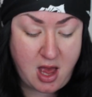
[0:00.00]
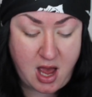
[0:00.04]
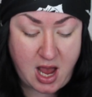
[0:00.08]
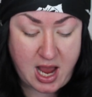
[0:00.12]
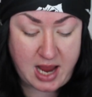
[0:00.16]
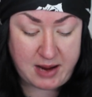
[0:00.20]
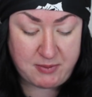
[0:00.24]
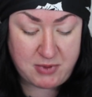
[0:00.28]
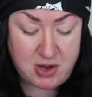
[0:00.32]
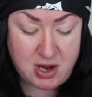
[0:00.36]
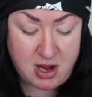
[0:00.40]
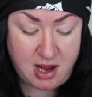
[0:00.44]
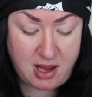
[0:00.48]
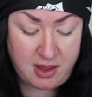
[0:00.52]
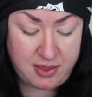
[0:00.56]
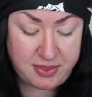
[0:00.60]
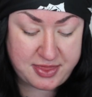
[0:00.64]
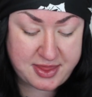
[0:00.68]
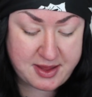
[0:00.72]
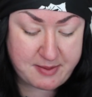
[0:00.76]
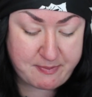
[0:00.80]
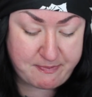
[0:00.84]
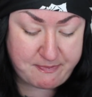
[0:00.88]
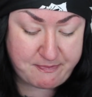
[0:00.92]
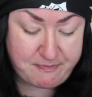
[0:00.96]
I'm
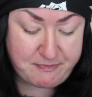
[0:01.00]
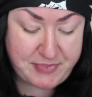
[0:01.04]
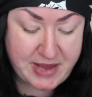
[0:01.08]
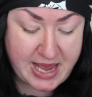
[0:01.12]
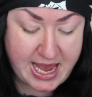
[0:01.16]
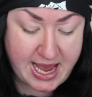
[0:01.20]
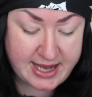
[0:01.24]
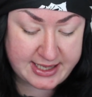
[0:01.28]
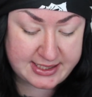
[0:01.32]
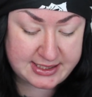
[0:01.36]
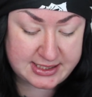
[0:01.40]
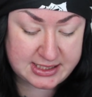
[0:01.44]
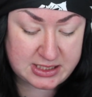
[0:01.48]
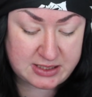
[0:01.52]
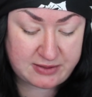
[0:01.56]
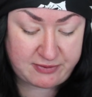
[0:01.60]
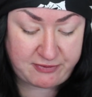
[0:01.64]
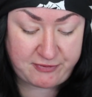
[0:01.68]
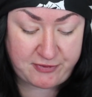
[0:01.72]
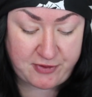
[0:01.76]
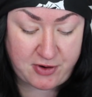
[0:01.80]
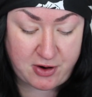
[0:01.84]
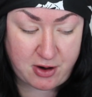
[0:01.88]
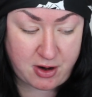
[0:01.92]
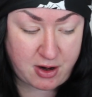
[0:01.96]
not the best
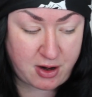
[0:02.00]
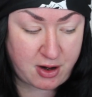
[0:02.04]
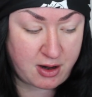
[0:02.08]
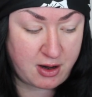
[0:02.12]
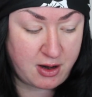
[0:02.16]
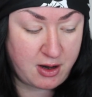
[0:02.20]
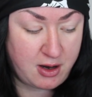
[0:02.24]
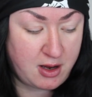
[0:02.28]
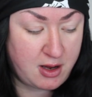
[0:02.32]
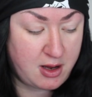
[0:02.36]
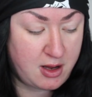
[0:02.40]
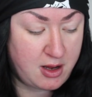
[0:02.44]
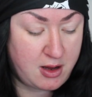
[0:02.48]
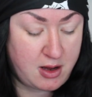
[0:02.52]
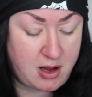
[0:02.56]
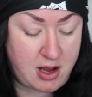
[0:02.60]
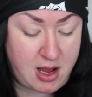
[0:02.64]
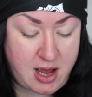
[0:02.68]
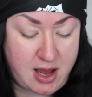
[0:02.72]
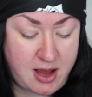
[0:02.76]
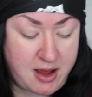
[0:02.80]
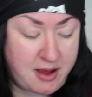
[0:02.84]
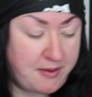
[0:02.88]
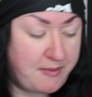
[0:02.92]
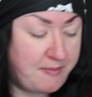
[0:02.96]
for
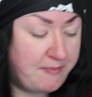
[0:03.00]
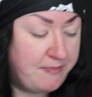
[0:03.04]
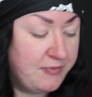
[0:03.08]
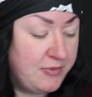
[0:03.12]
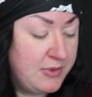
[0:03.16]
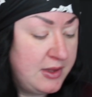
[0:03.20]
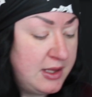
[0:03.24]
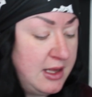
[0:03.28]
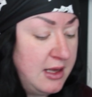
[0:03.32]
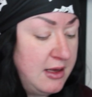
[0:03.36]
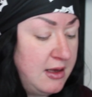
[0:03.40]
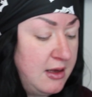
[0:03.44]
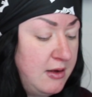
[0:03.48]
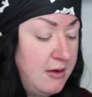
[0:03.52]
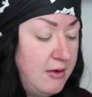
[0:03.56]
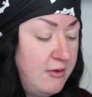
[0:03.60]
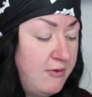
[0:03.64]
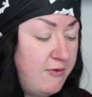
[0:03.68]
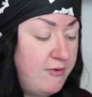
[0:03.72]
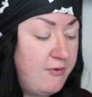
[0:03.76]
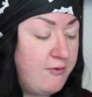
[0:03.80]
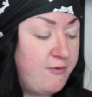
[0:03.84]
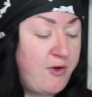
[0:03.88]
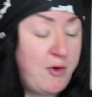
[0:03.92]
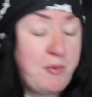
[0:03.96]

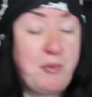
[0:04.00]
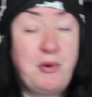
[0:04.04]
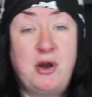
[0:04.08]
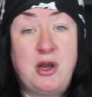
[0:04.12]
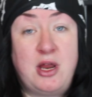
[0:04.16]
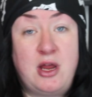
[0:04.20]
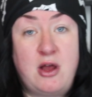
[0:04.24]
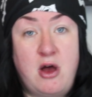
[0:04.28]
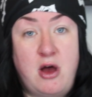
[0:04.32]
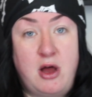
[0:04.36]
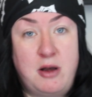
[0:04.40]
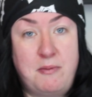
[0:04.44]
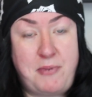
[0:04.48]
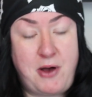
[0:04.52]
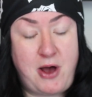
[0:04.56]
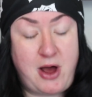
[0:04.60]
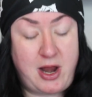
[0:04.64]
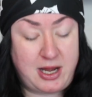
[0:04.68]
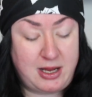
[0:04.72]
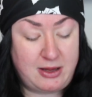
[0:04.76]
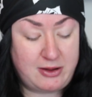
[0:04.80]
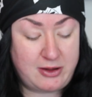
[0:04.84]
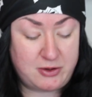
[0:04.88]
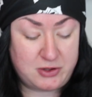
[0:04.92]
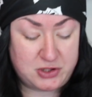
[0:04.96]
putting on
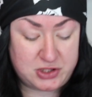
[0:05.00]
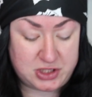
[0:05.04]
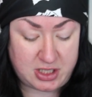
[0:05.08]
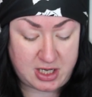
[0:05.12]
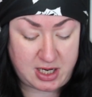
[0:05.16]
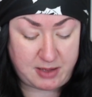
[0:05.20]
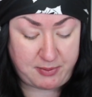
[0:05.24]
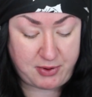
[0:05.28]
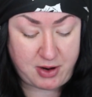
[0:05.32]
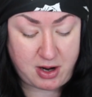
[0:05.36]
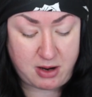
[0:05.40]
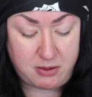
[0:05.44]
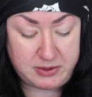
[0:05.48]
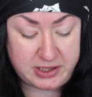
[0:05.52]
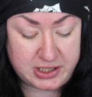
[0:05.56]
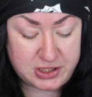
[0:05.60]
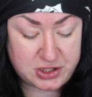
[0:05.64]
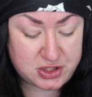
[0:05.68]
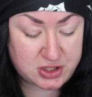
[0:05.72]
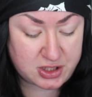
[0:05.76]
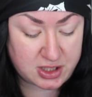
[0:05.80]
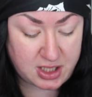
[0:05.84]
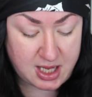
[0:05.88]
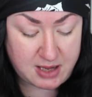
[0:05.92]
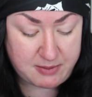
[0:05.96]
body lotion. I probably
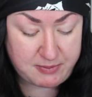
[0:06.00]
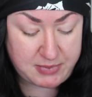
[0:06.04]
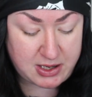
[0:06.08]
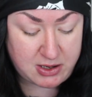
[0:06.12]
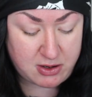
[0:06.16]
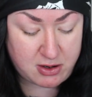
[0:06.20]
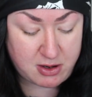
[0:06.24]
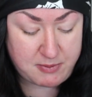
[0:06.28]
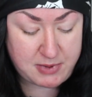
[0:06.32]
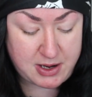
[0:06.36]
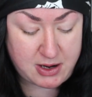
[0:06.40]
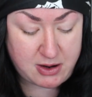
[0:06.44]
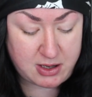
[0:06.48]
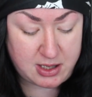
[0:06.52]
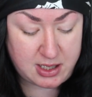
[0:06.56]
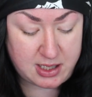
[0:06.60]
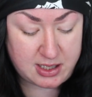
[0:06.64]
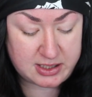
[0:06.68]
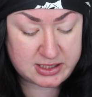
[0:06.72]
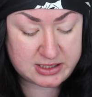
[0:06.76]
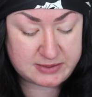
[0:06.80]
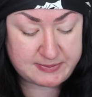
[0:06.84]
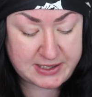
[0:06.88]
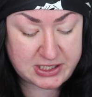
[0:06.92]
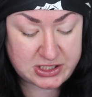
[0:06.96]
should get better about
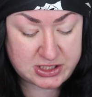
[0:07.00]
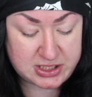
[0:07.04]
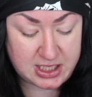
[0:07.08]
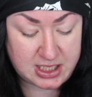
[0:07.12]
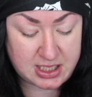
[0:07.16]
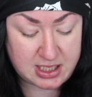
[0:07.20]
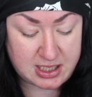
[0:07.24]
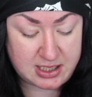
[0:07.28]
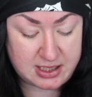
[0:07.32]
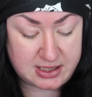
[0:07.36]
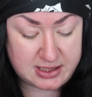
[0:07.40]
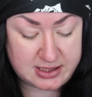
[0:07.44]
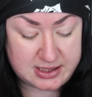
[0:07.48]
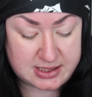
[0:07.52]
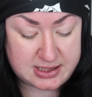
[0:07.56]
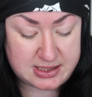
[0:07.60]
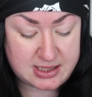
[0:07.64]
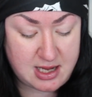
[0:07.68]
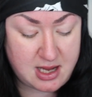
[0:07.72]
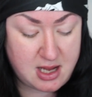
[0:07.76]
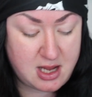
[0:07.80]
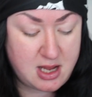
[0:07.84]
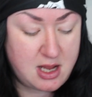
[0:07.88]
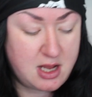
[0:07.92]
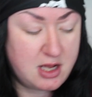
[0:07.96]
it, especially because
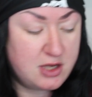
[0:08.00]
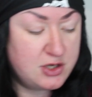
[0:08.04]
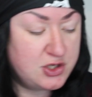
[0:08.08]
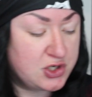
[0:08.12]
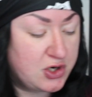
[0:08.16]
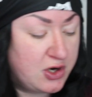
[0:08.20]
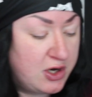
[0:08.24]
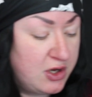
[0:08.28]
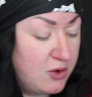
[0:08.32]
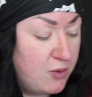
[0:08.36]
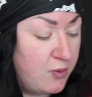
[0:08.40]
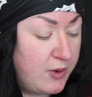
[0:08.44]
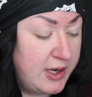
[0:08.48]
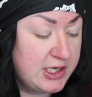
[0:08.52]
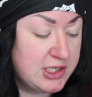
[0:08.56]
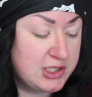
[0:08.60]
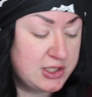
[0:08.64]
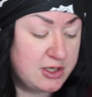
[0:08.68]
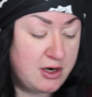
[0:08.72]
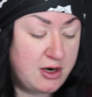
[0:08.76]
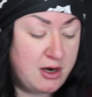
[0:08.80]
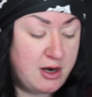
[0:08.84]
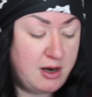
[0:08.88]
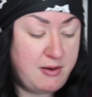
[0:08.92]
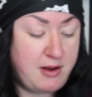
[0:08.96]
during the
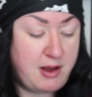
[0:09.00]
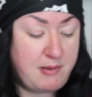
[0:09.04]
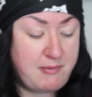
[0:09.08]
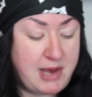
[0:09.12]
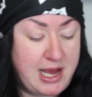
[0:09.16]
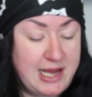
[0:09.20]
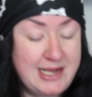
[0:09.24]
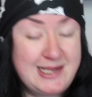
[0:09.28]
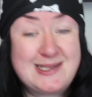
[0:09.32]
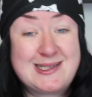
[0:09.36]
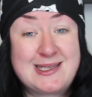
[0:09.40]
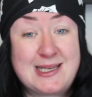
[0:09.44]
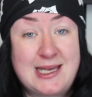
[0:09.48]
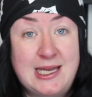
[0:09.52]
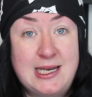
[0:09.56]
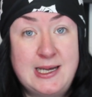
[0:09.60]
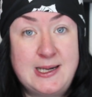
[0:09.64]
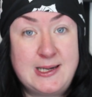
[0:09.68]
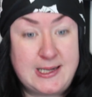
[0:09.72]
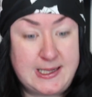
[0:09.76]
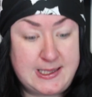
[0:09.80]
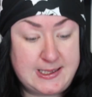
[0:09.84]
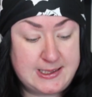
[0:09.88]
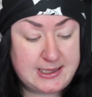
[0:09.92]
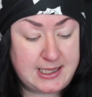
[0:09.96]
winter my
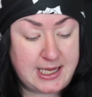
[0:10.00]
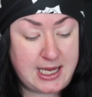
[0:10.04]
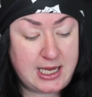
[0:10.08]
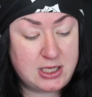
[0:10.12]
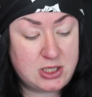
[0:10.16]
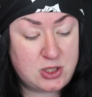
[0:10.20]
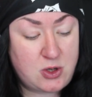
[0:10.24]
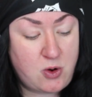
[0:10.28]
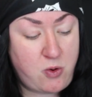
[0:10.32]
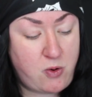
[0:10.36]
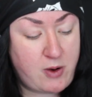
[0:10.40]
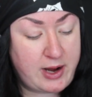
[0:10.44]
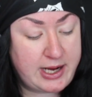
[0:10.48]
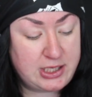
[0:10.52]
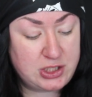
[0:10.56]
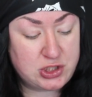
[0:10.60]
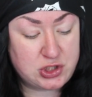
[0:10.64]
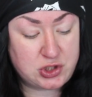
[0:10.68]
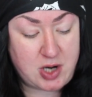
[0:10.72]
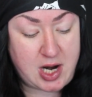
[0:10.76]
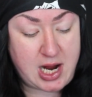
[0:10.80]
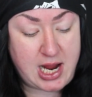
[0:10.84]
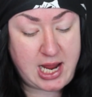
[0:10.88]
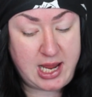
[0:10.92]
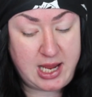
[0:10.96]
skin does get quite
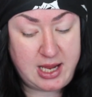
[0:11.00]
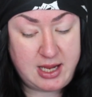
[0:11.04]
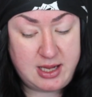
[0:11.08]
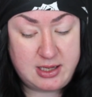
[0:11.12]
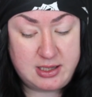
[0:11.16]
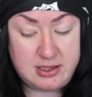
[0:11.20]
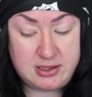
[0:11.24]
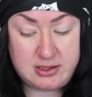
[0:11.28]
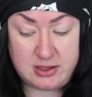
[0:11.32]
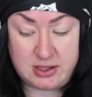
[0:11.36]
dry.